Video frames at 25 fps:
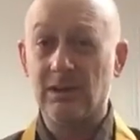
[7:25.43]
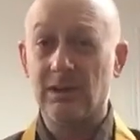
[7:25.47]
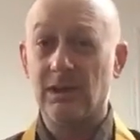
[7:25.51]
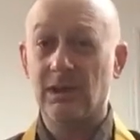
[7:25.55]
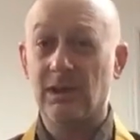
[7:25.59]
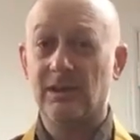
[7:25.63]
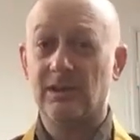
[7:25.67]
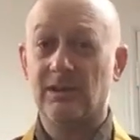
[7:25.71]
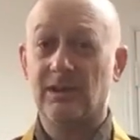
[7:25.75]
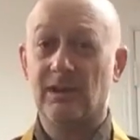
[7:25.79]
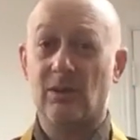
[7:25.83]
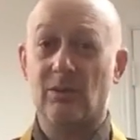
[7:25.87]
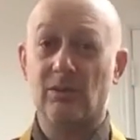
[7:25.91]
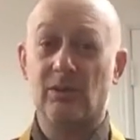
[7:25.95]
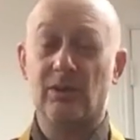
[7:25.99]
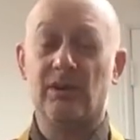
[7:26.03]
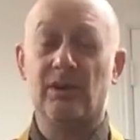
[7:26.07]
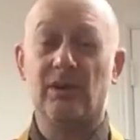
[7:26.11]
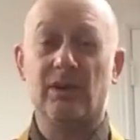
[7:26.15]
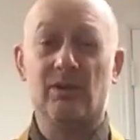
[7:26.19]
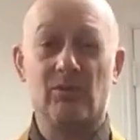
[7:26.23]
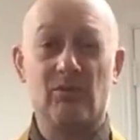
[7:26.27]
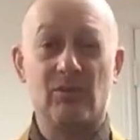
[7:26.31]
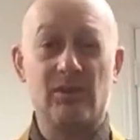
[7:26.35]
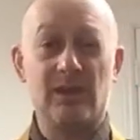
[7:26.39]
is the only
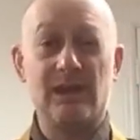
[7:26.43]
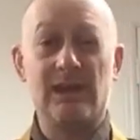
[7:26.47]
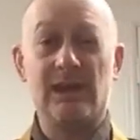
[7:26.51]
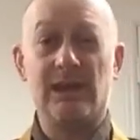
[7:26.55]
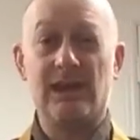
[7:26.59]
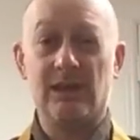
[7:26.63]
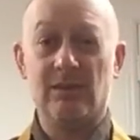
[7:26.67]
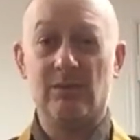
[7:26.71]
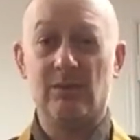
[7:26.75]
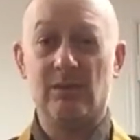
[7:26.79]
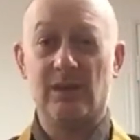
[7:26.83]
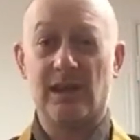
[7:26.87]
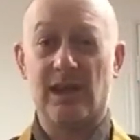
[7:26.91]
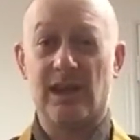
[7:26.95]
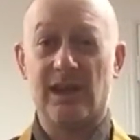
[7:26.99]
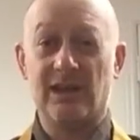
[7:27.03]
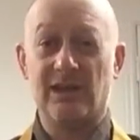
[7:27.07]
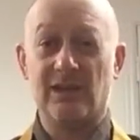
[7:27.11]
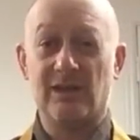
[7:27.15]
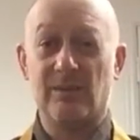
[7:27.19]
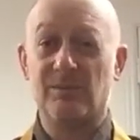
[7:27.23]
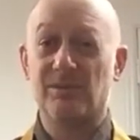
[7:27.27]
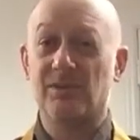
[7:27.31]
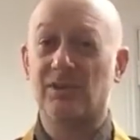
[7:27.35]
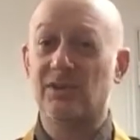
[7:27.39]
thing really with any
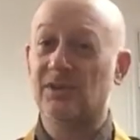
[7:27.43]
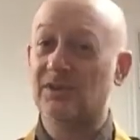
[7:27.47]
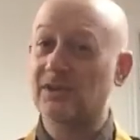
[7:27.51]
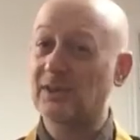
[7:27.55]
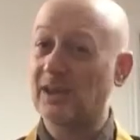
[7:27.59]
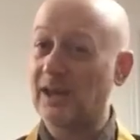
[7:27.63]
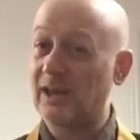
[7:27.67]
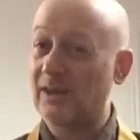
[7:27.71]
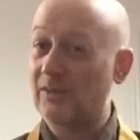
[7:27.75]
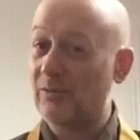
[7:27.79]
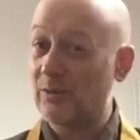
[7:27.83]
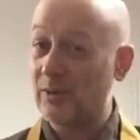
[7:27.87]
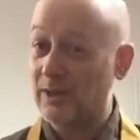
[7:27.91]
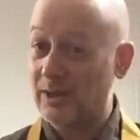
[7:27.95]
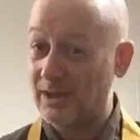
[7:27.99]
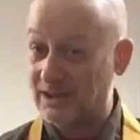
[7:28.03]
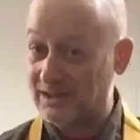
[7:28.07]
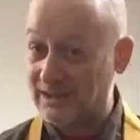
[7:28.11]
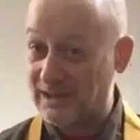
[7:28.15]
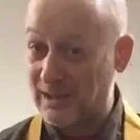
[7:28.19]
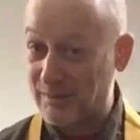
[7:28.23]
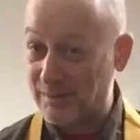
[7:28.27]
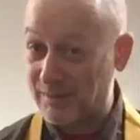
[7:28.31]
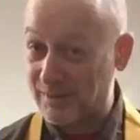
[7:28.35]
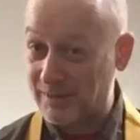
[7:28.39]
substance. And if we
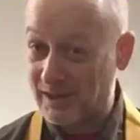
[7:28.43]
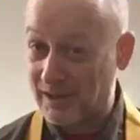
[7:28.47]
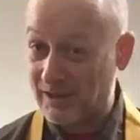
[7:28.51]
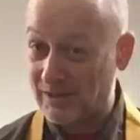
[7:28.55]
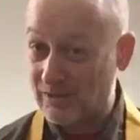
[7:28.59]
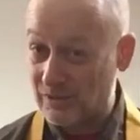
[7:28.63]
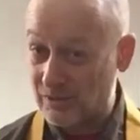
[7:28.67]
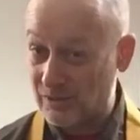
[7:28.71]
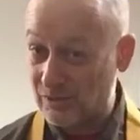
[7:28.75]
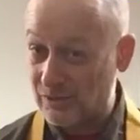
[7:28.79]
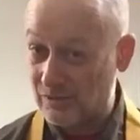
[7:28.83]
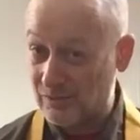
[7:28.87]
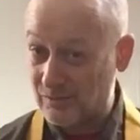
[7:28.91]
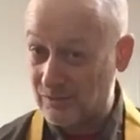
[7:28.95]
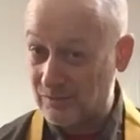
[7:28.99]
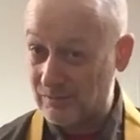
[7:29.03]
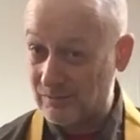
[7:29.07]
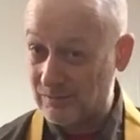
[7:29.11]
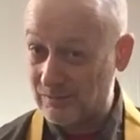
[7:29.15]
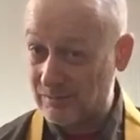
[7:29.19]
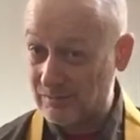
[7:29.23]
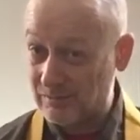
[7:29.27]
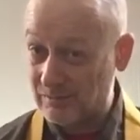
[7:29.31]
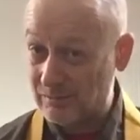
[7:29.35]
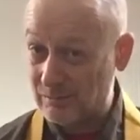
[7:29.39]
examine that too,
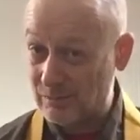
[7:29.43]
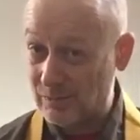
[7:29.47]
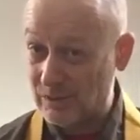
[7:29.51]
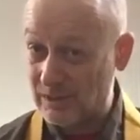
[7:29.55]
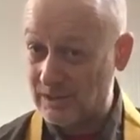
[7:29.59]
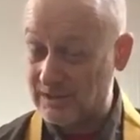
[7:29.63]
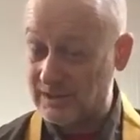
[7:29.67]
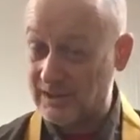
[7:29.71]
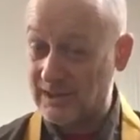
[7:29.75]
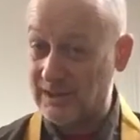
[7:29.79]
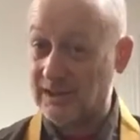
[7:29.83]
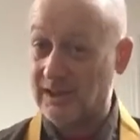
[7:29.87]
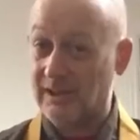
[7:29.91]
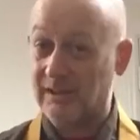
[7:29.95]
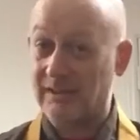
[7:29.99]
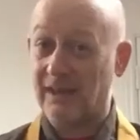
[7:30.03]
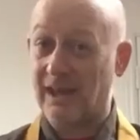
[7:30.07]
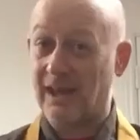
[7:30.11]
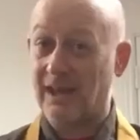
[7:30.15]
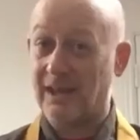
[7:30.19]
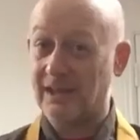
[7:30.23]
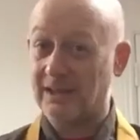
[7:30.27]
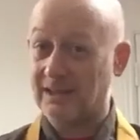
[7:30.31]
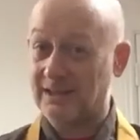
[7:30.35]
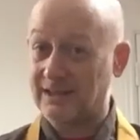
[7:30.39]
we'll see that
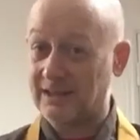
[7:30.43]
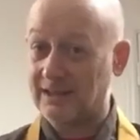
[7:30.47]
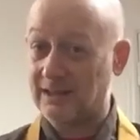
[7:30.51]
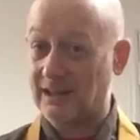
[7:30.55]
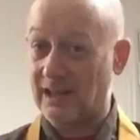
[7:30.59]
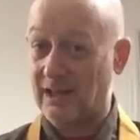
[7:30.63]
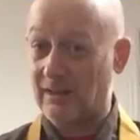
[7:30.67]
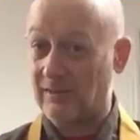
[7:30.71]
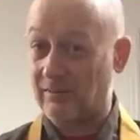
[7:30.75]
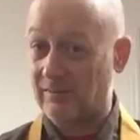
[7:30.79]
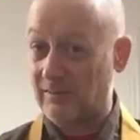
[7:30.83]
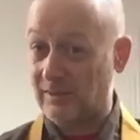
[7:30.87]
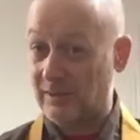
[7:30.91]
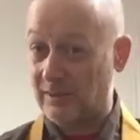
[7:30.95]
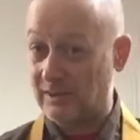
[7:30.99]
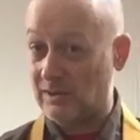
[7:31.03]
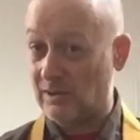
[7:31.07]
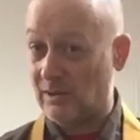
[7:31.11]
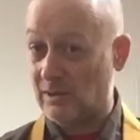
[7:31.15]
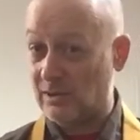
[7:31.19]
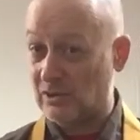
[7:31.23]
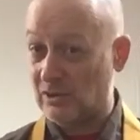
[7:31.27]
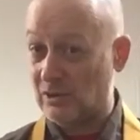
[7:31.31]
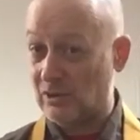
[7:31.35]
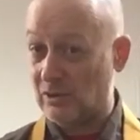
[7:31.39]
that itself is
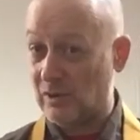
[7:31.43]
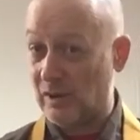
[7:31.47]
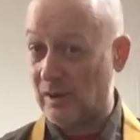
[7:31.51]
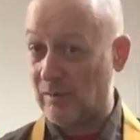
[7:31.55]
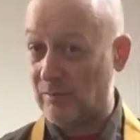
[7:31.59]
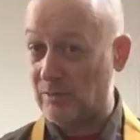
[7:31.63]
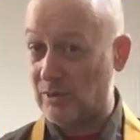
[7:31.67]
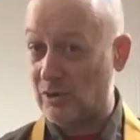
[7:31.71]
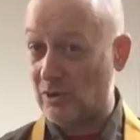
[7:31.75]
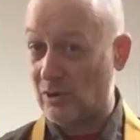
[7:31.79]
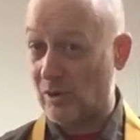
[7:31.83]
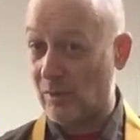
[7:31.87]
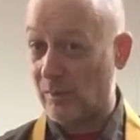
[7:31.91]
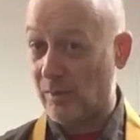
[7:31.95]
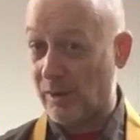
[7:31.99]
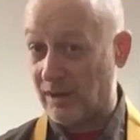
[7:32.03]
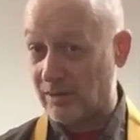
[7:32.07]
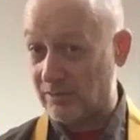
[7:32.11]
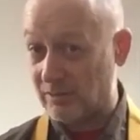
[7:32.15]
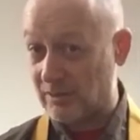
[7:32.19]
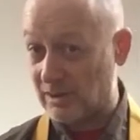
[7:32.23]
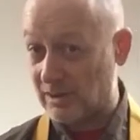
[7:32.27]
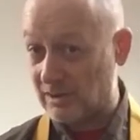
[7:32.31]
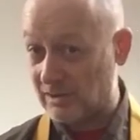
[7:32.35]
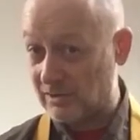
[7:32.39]
also empty or
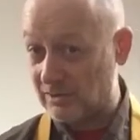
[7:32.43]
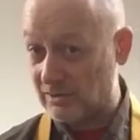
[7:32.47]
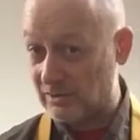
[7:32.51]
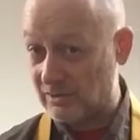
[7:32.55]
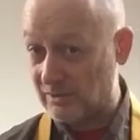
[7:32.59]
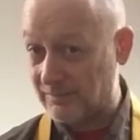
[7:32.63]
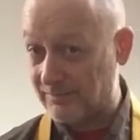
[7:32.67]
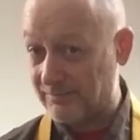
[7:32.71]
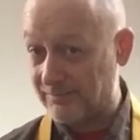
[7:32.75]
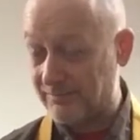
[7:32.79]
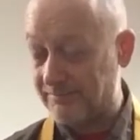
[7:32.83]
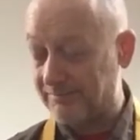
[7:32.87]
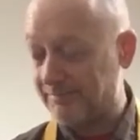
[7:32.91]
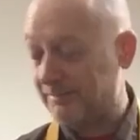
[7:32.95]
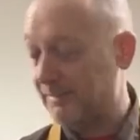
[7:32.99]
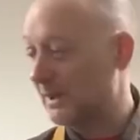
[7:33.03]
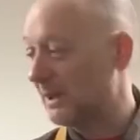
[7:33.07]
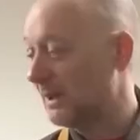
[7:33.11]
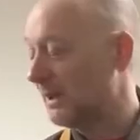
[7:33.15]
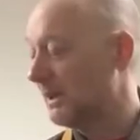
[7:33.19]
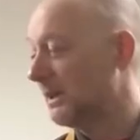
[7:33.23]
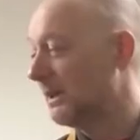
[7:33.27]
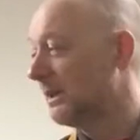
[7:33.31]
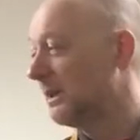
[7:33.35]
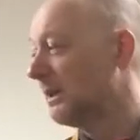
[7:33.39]
boundless.
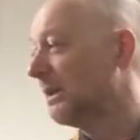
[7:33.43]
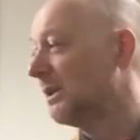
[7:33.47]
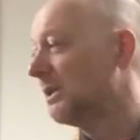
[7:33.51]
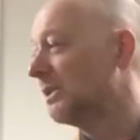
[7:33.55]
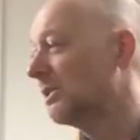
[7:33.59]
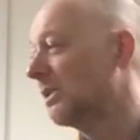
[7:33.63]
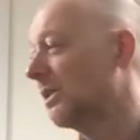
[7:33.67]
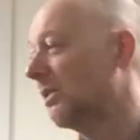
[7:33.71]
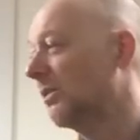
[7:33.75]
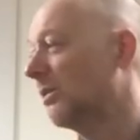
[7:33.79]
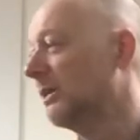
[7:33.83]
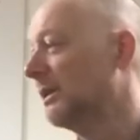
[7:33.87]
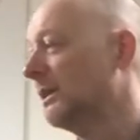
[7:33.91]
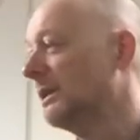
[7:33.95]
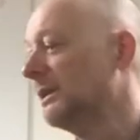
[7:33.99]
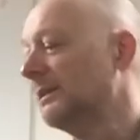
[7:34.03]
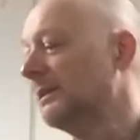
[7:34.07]
So